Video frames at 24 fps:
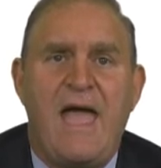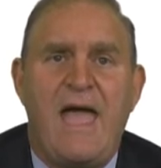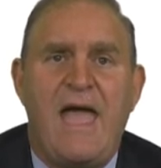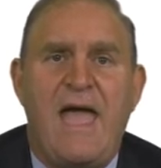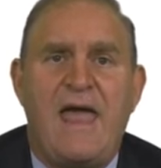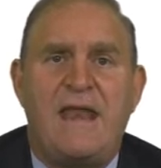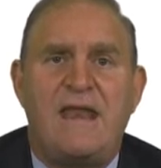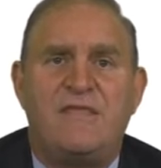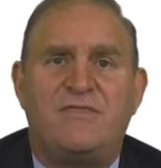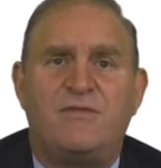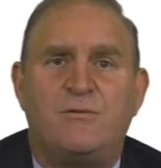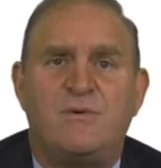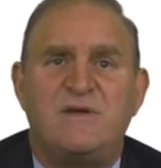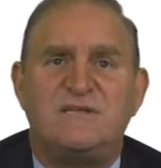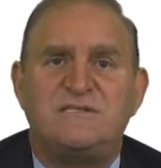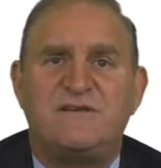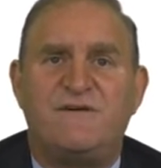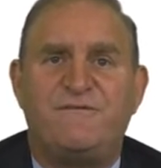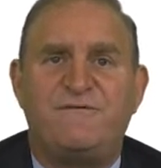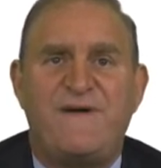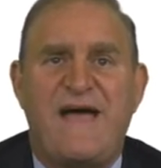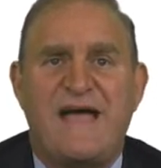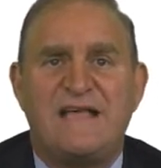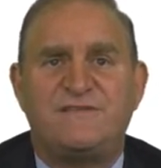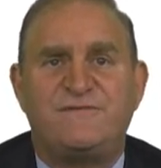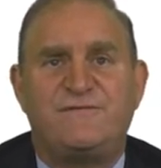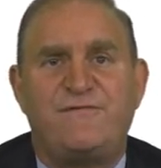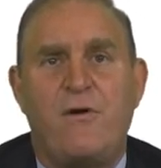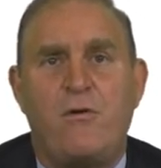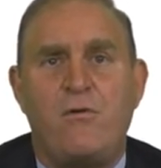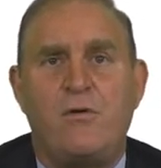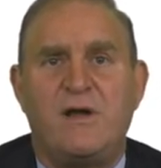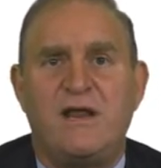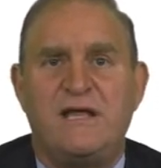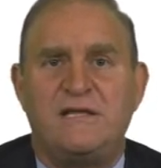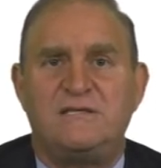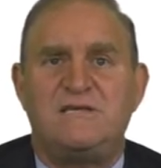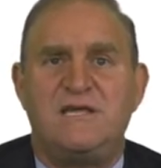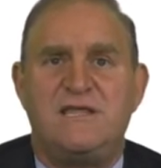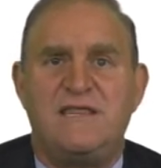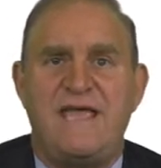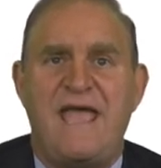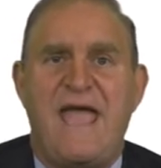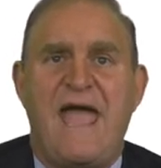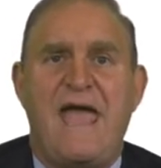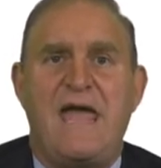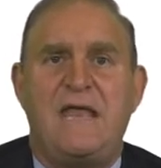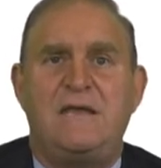And at the risk of fast forwarding to
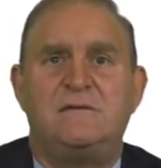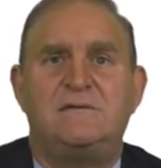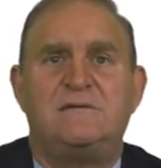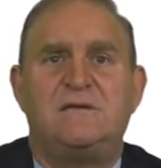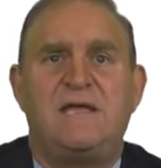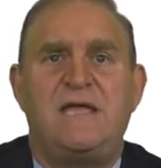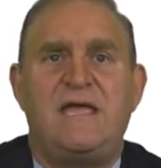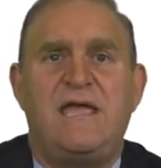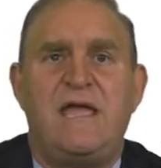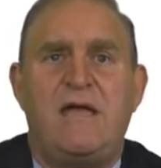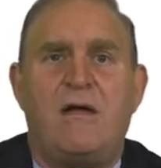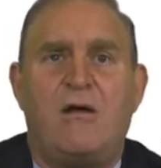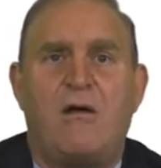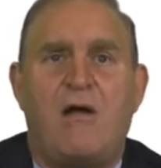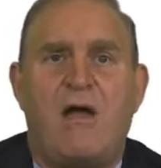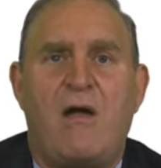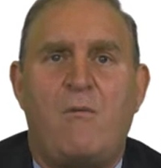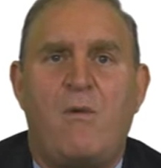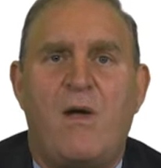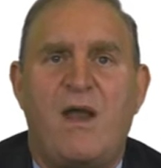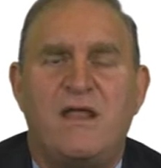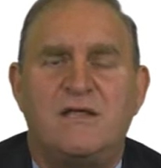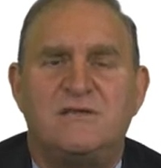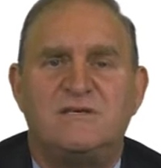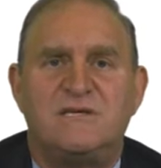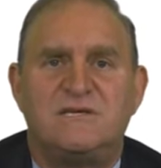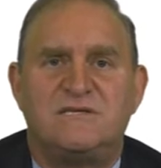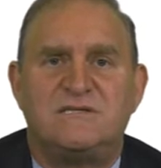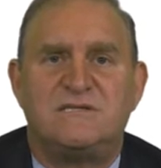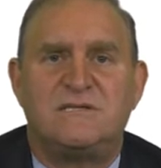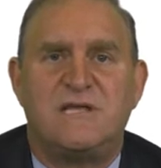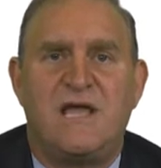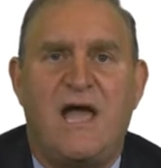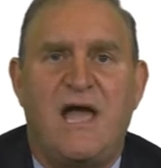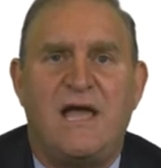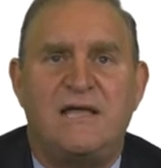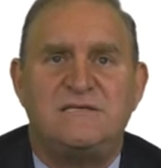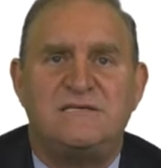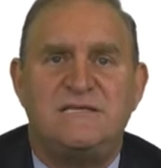the end here, I want to just uh,